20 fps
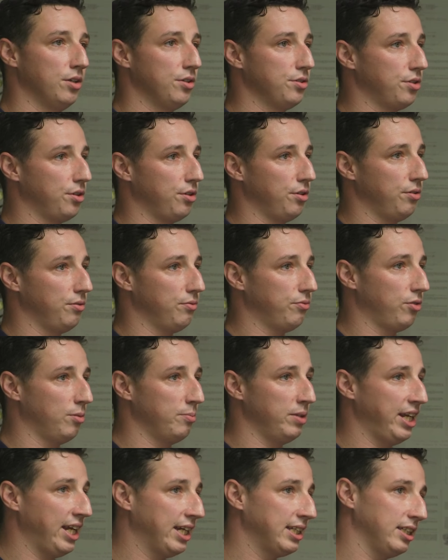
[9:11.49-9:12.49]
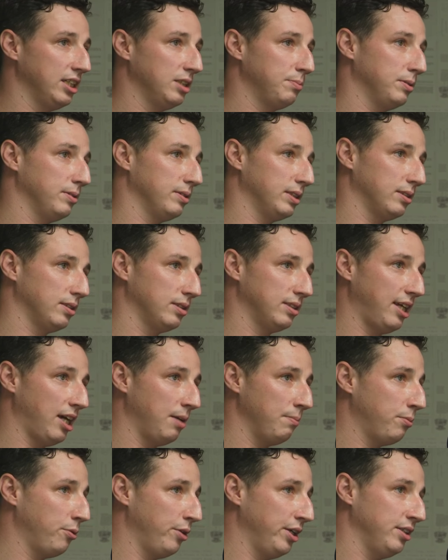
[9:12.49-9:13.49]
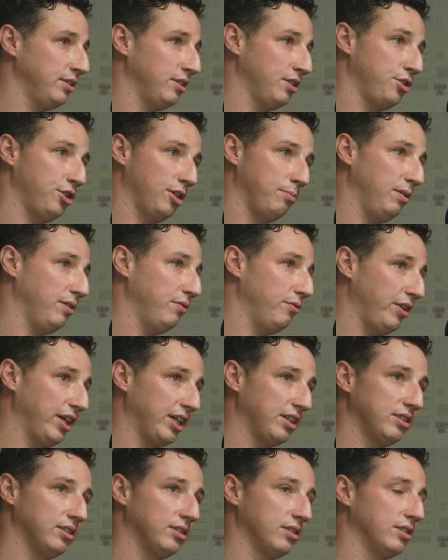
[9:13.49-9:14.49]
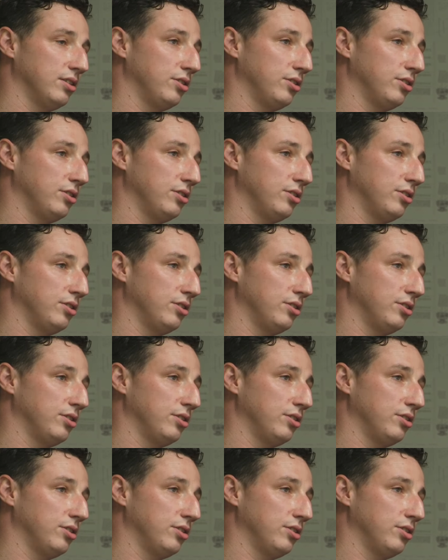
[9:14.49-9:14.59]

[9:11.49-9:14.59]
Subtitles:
So from an excess standpoint, it should be fixed.